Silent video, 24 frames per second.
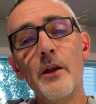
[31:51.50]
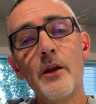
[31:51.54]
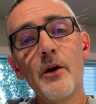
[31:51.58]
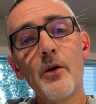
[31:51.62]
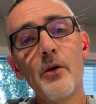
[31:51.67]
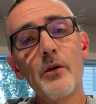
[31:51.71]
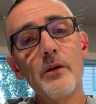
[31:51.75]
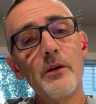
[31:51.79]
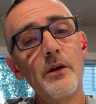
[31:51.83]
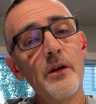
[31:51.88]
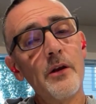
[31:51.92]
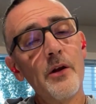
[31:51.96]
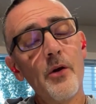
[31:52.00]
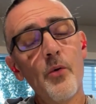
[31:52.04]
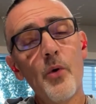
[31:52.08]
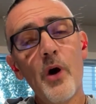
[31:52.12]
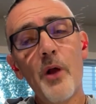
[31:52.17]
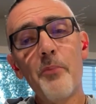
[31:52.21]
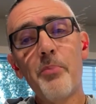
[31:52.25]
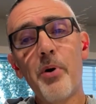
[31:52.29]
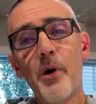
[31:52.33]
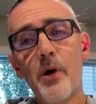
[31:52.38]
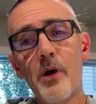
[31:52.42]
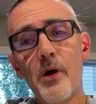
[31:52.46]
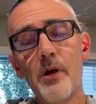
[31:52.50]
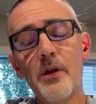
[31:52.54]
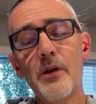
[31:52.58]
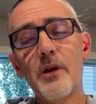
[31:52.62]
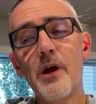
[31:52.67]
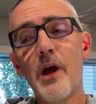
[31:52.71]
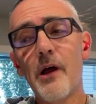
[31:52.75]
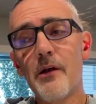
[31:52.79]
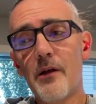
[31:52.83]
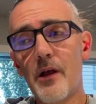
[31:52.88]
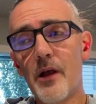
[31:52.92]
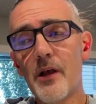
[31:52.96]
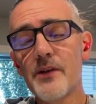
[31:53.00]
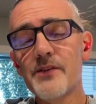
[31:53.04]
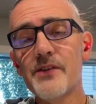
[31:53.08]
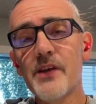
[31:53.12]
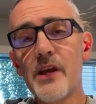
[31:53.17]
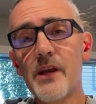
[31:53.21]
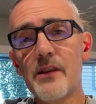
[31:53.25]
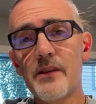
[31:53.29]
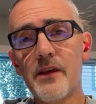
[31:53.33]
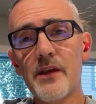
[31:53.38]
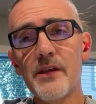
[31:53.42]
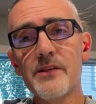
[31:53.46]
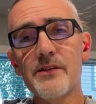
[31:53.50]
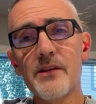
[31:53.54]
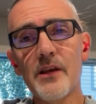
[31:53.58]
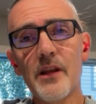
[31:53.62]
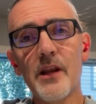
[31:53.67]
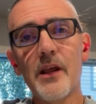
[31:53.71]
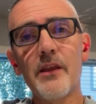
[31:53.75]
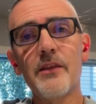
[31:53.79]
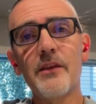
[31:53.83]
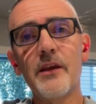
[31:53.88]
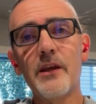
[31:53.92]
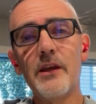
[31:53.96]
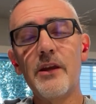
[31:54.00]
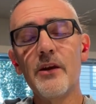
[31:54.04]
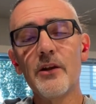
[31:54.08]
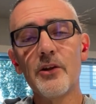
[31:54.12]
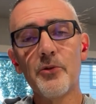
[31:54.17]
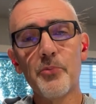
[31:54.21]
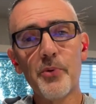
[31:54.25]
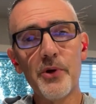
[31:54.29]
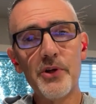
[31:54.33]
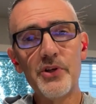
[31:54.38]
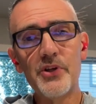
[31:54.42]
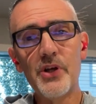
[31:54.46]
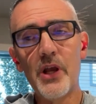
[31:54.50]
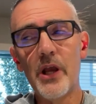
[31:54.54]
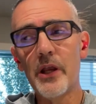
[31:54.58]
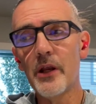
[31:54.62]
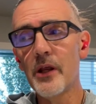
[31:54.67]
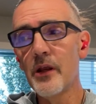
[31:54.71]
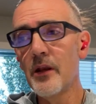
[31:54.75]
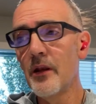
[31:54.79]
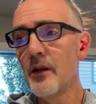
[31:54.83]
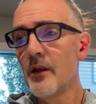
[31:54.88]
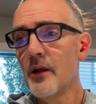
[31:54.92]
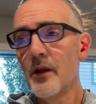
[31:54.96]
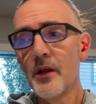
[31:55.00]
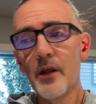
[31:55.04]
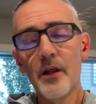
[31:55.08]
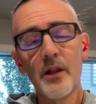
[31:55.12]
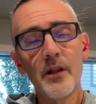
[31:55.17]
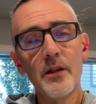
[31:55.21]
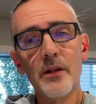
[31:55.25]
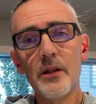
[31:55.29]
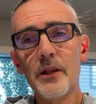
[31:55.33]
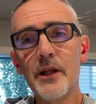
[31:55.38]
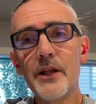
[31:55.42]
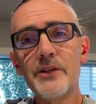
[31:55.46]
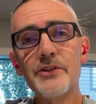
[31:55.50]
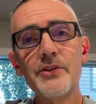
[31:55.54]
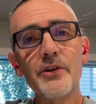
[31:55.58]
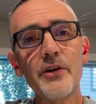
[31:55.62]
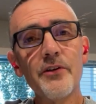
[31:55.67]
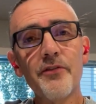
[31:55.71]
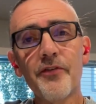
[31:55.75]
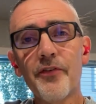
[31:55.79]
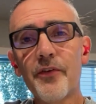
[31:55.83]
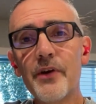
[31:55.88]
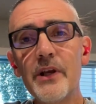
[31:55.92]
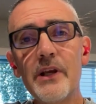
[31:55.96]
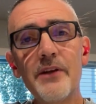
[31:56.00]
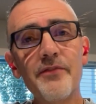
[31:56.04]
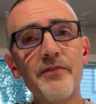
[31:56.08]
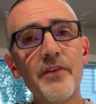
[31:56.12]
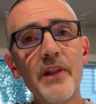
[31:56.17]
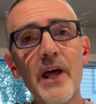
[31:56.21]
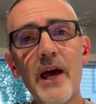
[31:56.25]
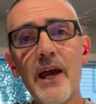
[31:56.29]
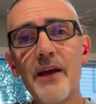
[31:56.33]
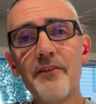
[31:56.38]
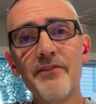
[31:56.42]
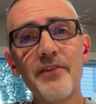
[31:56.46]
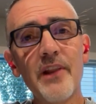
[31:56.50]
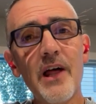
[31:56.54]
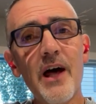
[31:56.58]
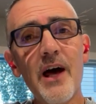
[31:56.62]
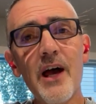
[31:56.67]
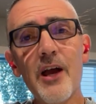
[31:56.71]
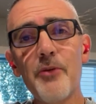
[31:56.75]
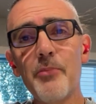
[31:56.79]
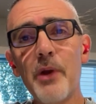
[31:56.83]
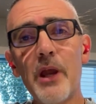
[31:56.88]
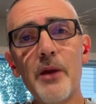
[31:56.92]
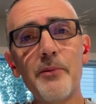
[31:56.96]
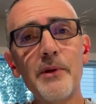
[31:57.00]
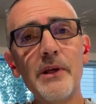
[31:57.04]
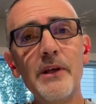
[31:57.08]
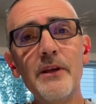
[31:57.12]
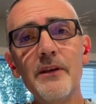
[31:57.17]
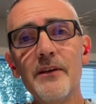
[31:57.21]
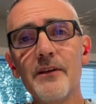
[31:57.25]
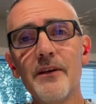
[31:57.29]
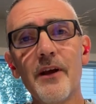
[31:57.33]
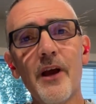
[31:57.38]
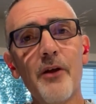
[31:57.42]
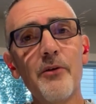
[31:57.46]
You know what, Paul? I'll say this, and I think you'll appreciate it. Let your freak flag fly, baby.